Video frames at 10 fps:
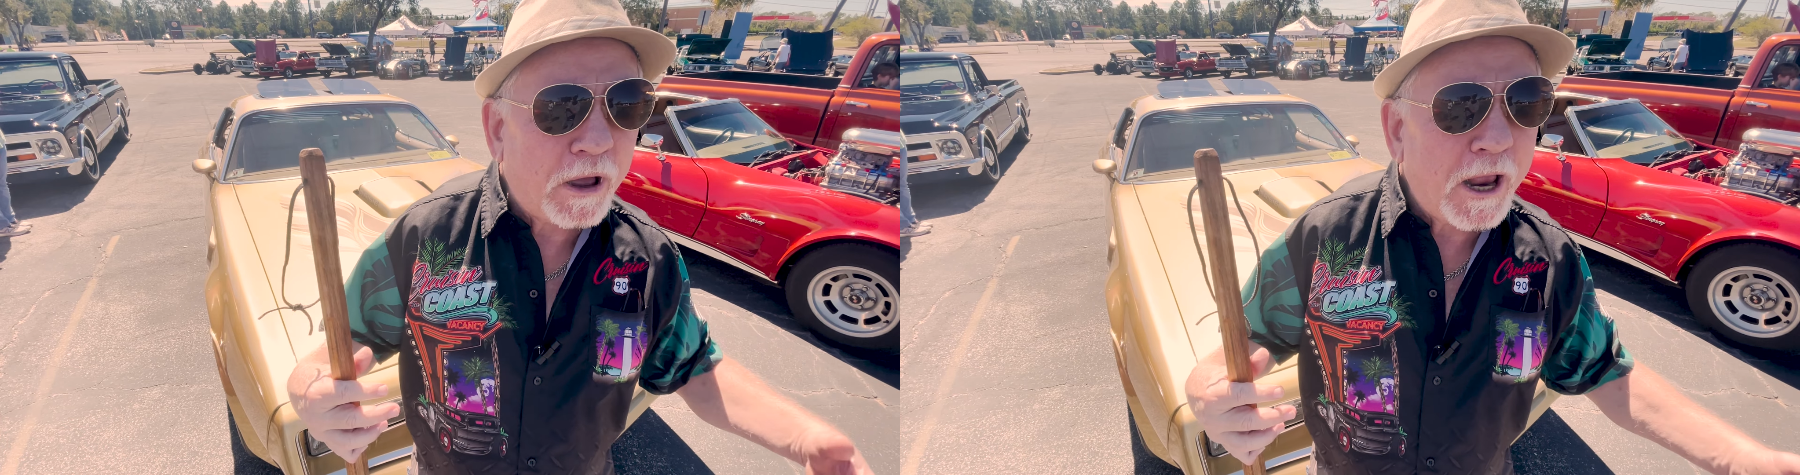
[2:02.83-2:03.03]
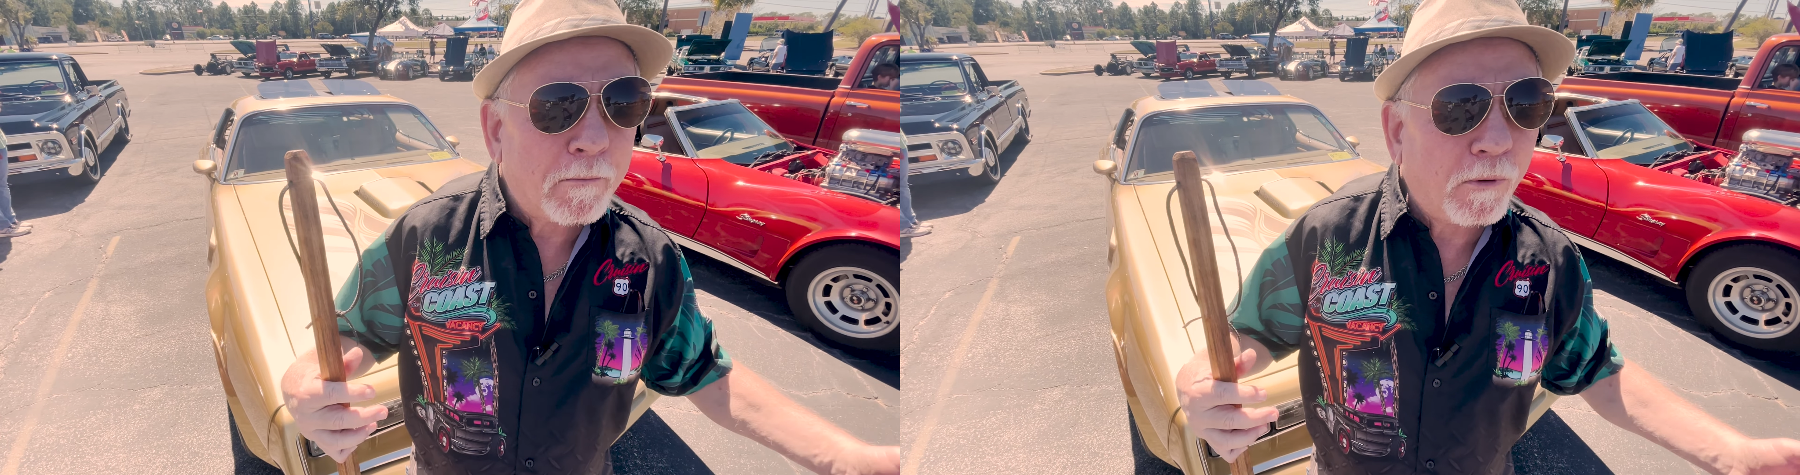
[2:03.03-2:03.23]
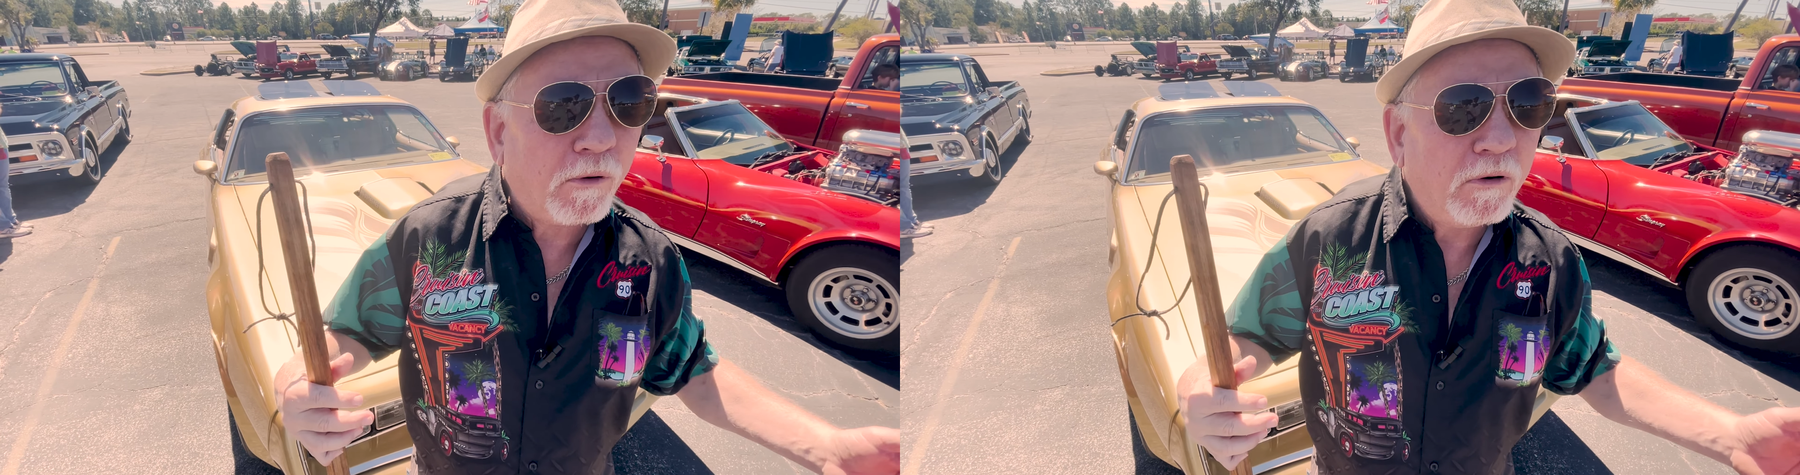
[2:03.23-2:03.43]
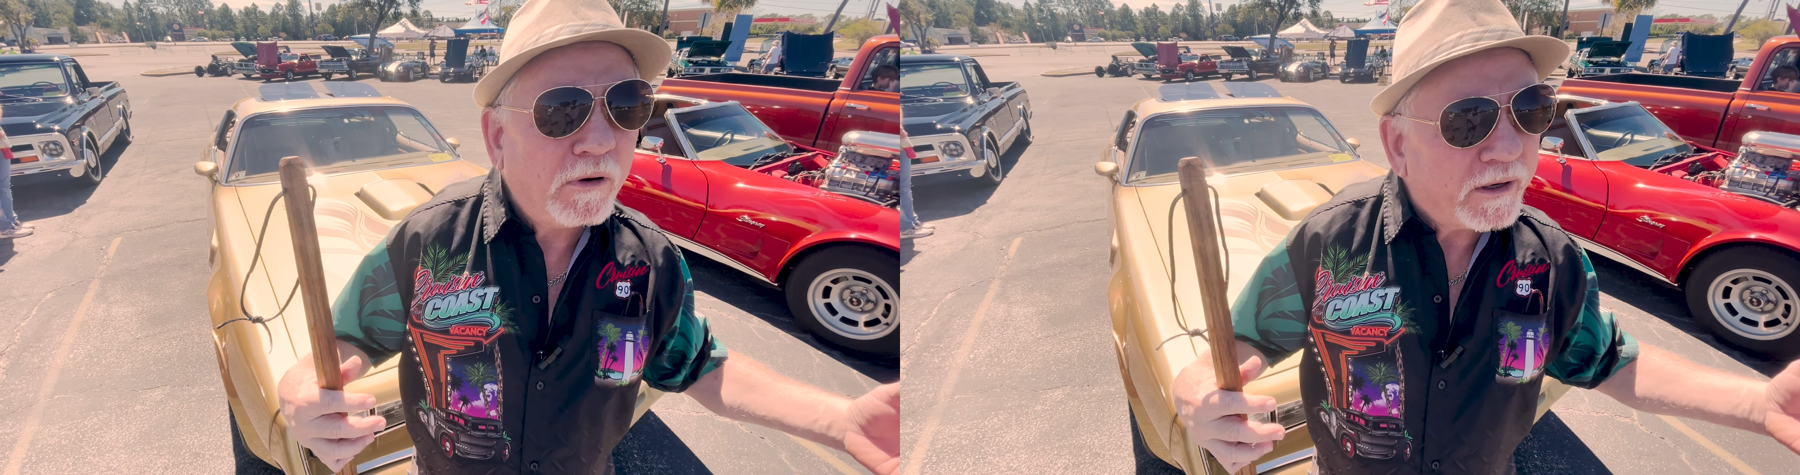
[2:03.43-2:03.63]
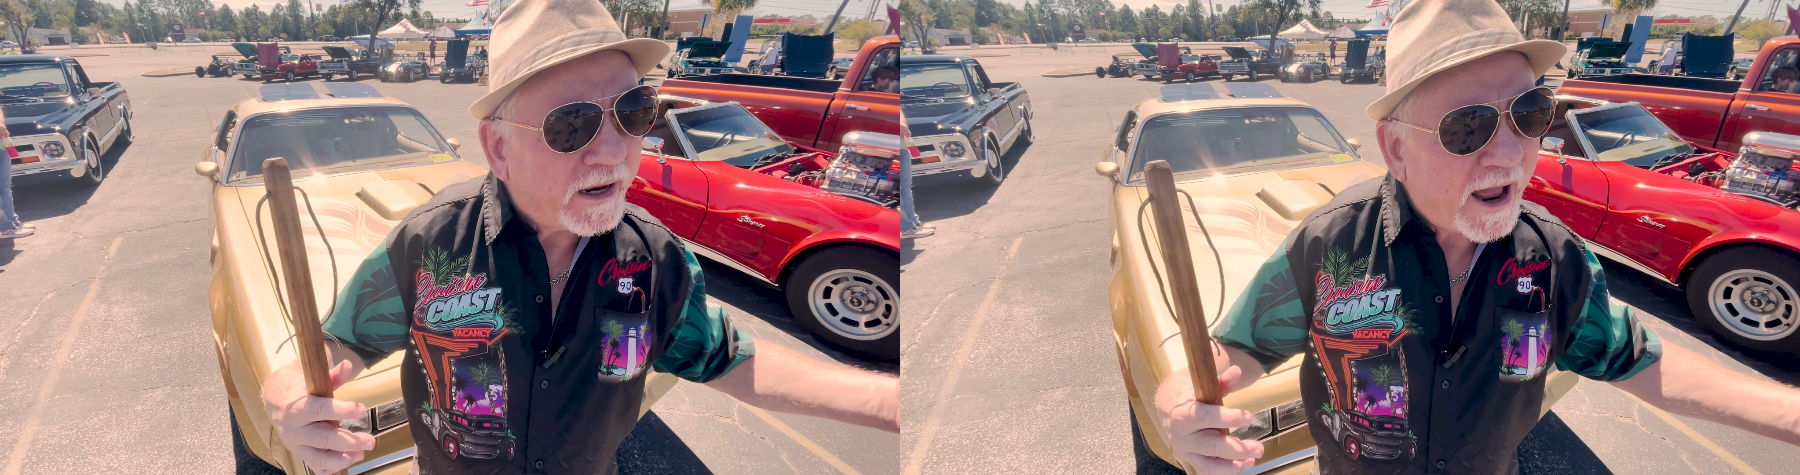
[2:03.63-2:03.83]
people,
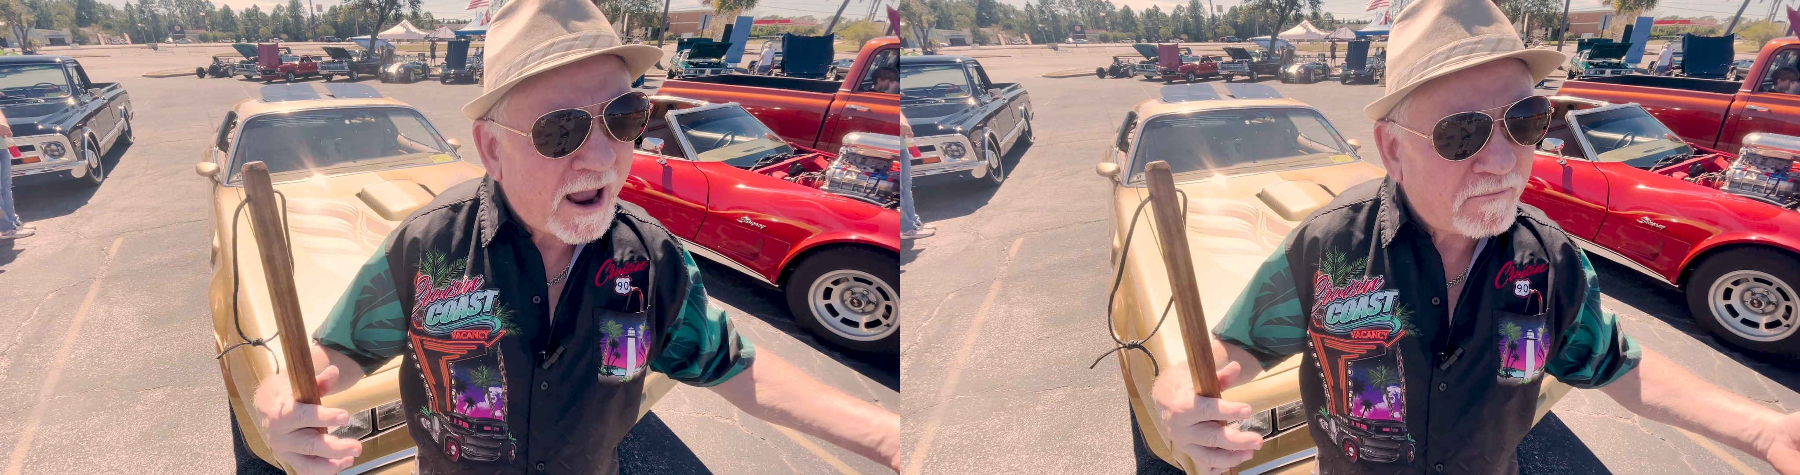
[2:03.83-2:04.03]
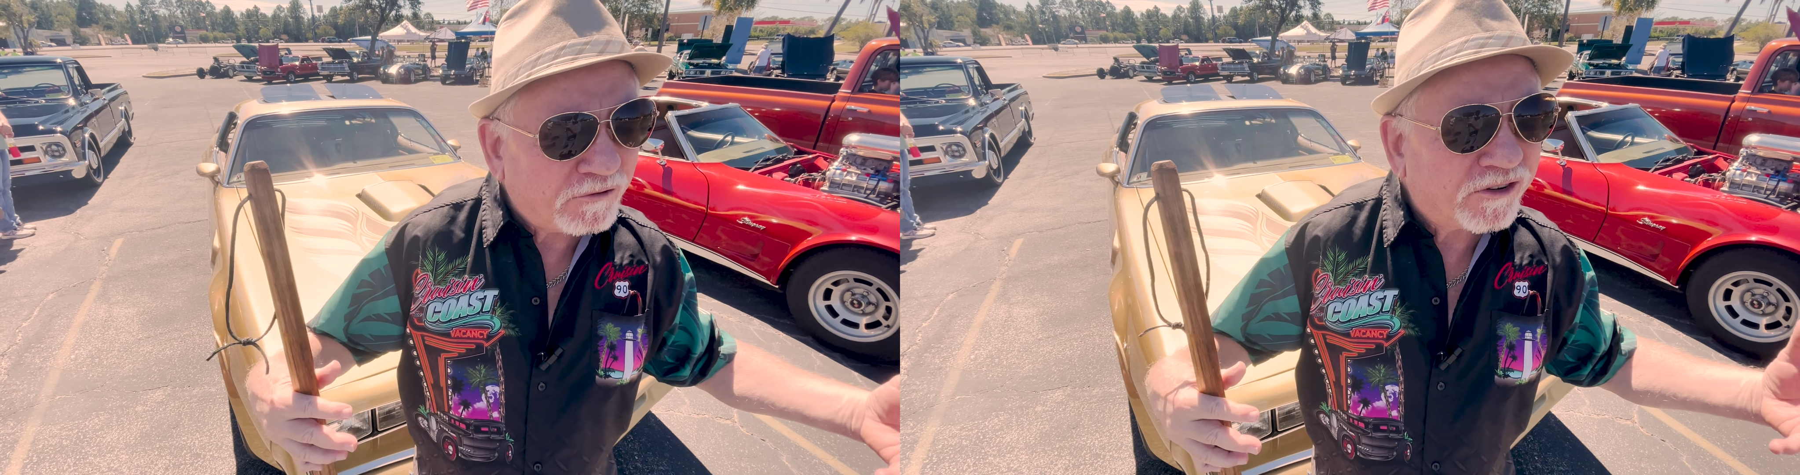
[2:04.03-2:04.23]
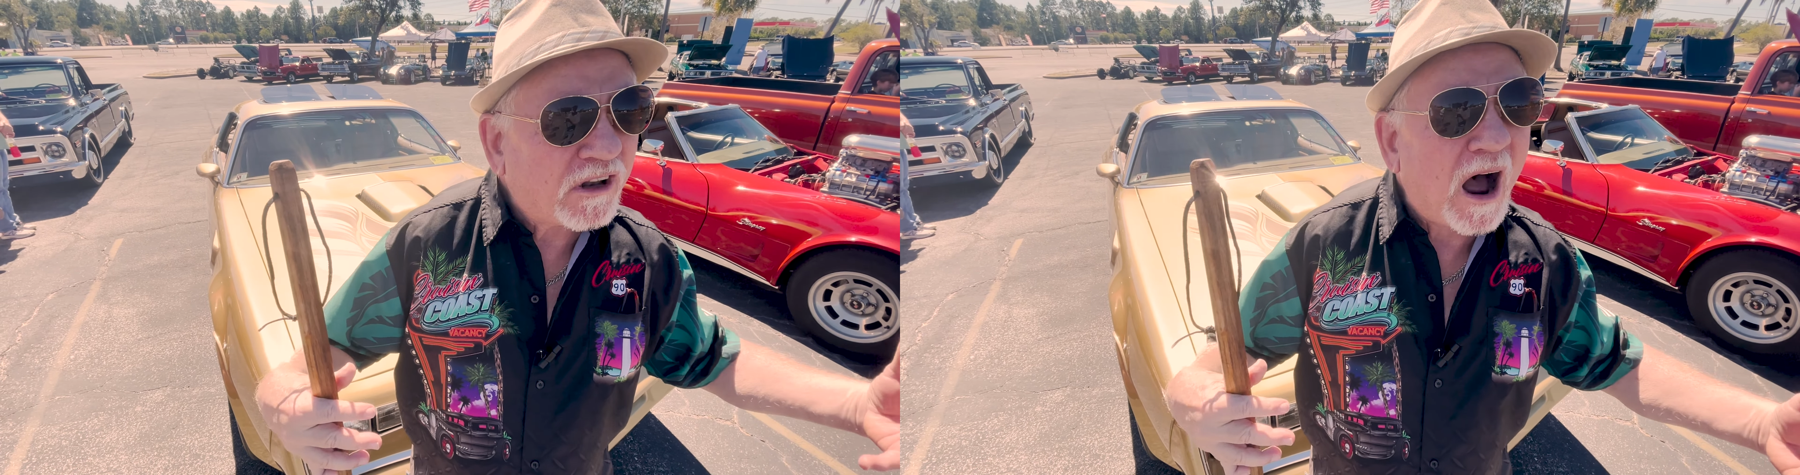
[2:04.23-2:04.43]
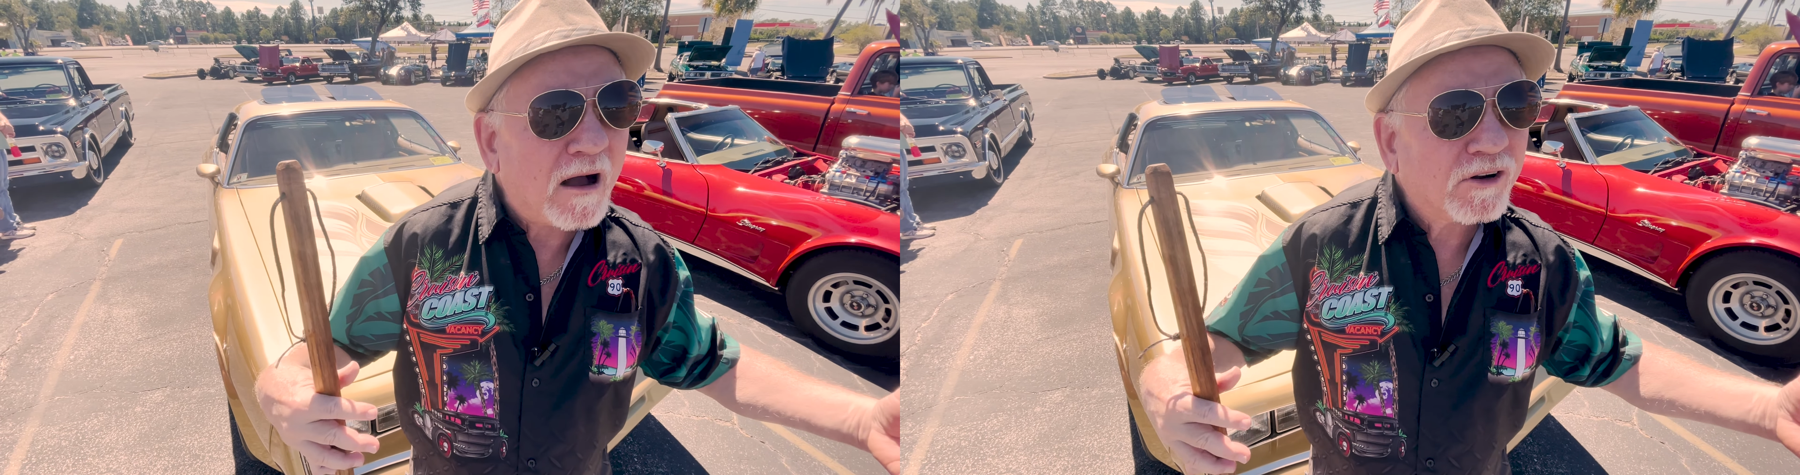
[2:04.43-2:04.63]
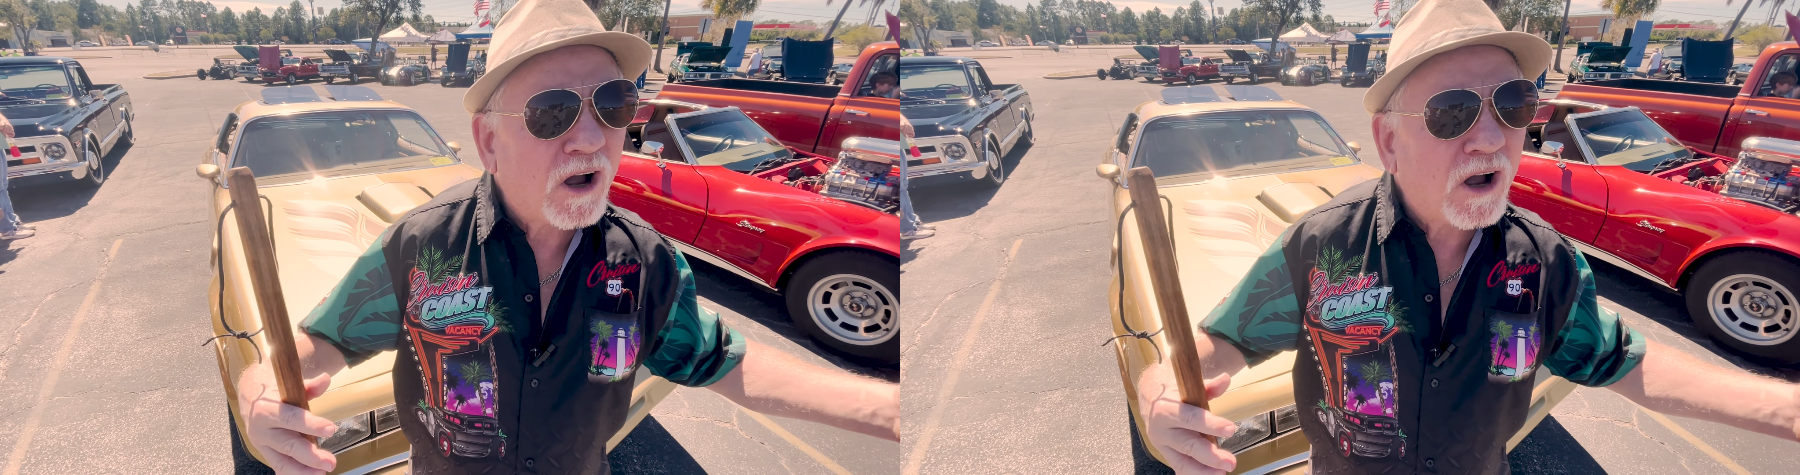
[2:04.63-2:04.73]
having stock